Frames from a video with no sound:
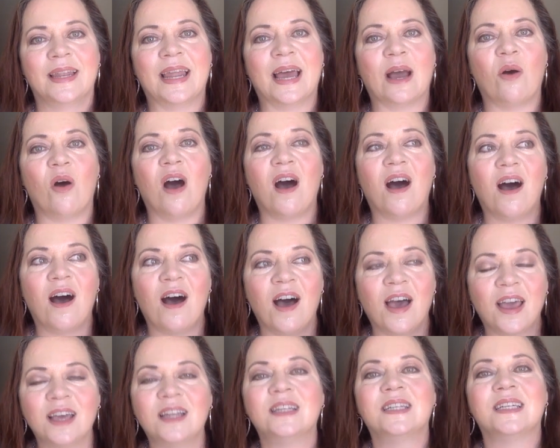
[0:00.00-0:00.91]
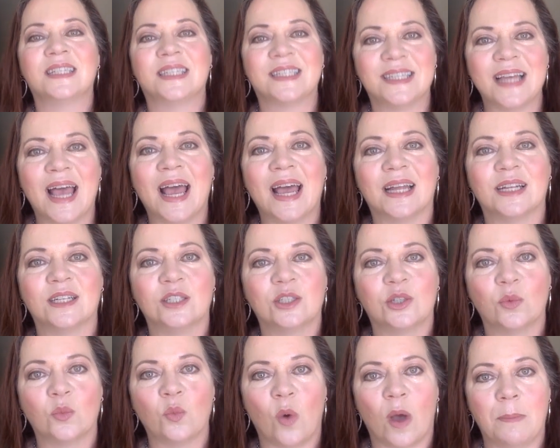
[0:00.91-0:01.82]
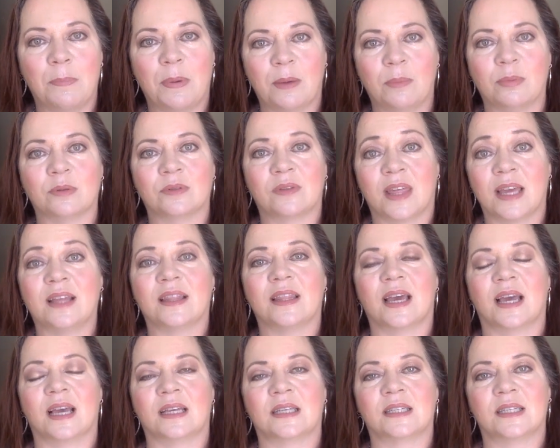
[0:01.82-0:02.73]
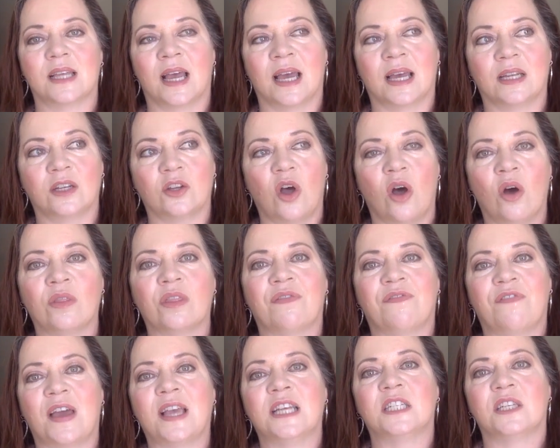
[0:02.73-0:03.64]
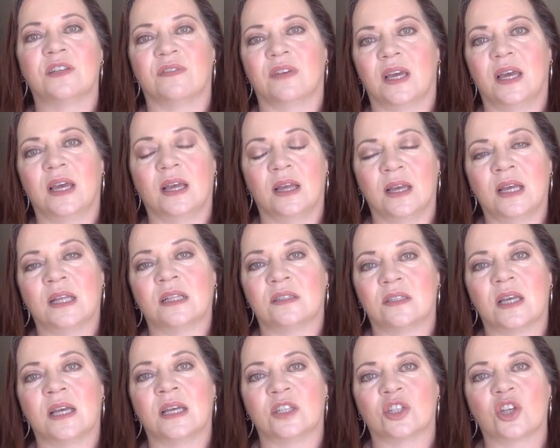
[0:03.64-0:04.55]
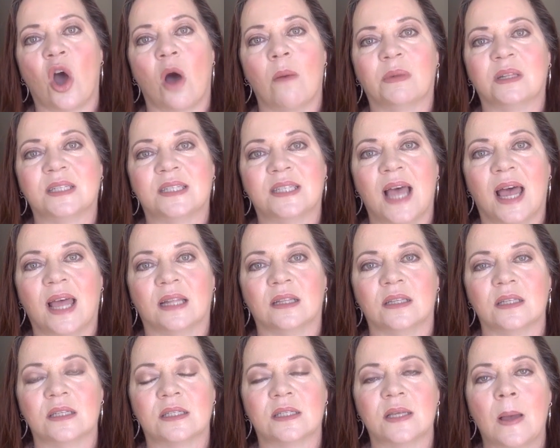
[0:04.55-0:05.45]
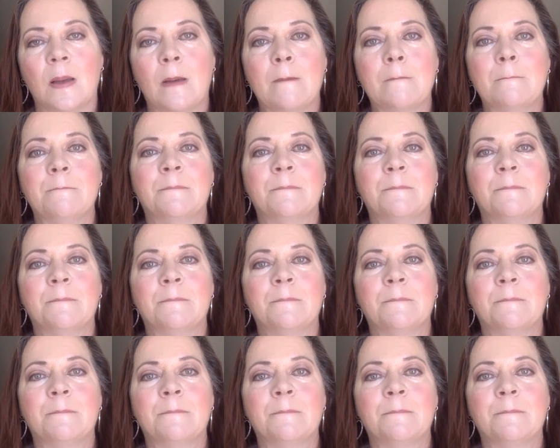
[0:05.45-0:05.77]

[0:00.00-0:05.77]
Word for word: Now, I understand why people think this, and on the face of it, it's, it's common sense.